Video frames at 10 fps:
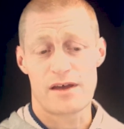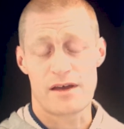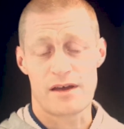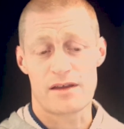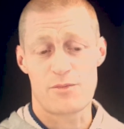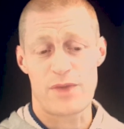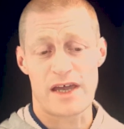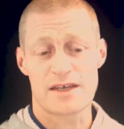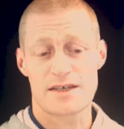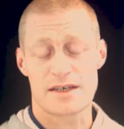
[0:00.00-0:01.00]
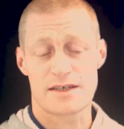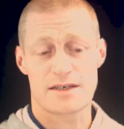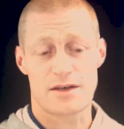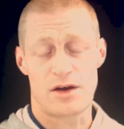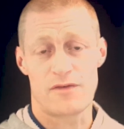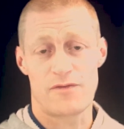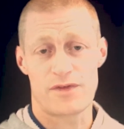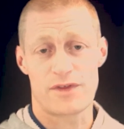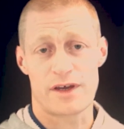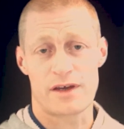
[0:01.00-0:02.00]
the basics of
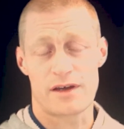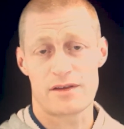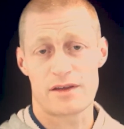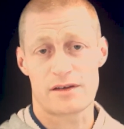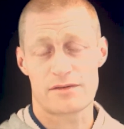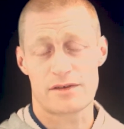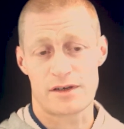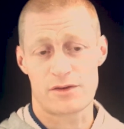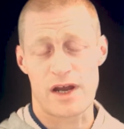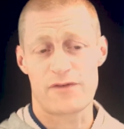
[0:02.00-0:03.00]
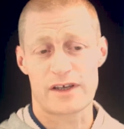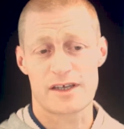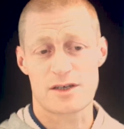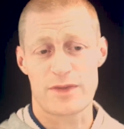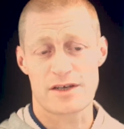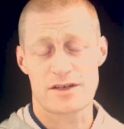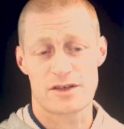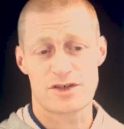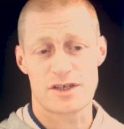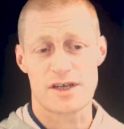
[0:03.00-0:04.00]
the graphic displays,
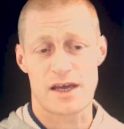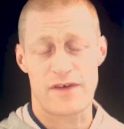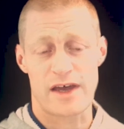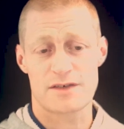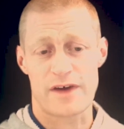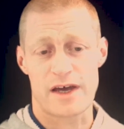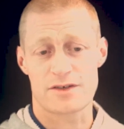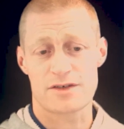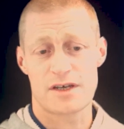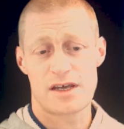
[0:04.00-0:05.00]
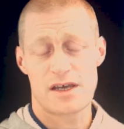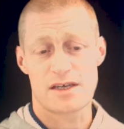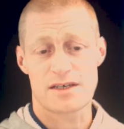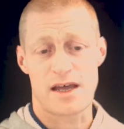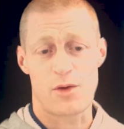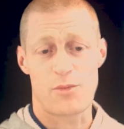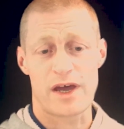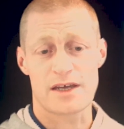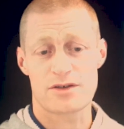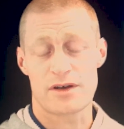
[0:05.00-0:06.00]
the GTFX files, is now
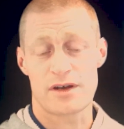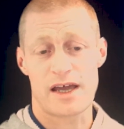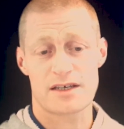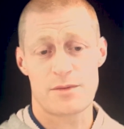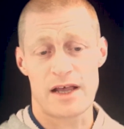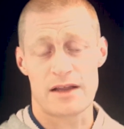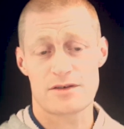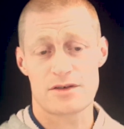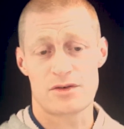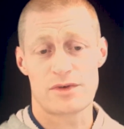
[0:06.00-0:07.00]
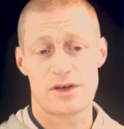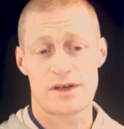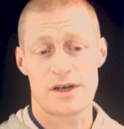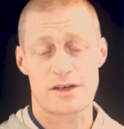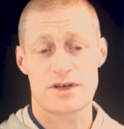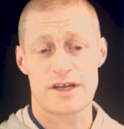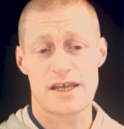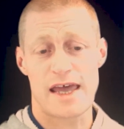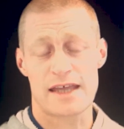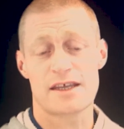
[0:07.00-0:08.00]
based on XML. So you can
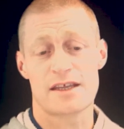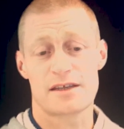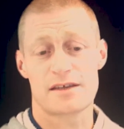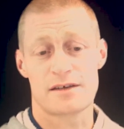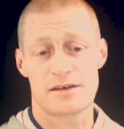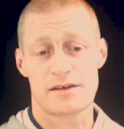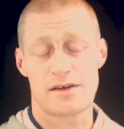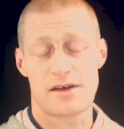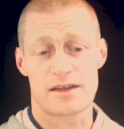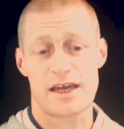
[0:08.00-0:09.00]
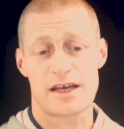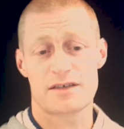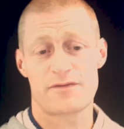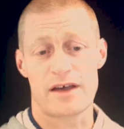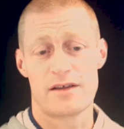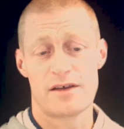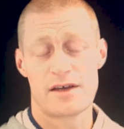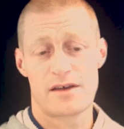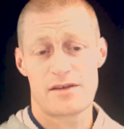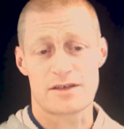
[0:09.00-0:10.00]
actually edit a text file.
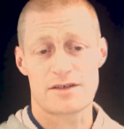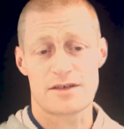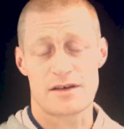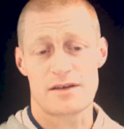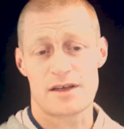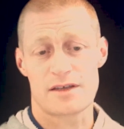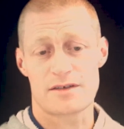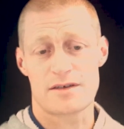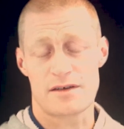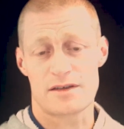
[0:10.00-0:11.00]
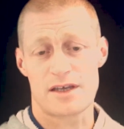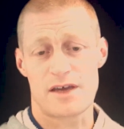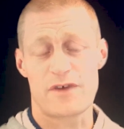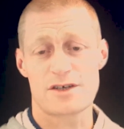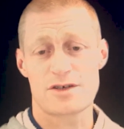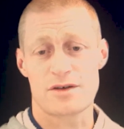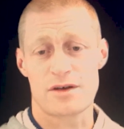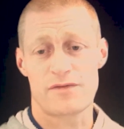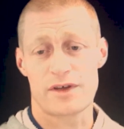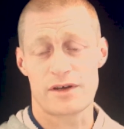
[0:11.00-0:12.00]
That's a definition
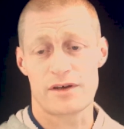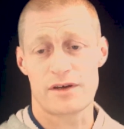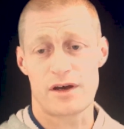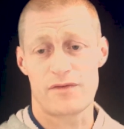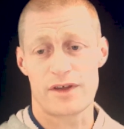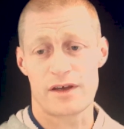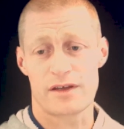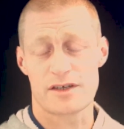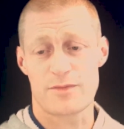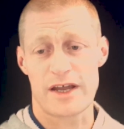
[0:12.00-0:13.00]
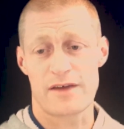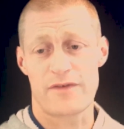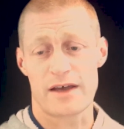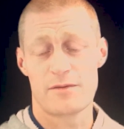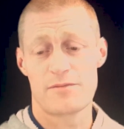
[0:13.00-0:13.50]
of the display file.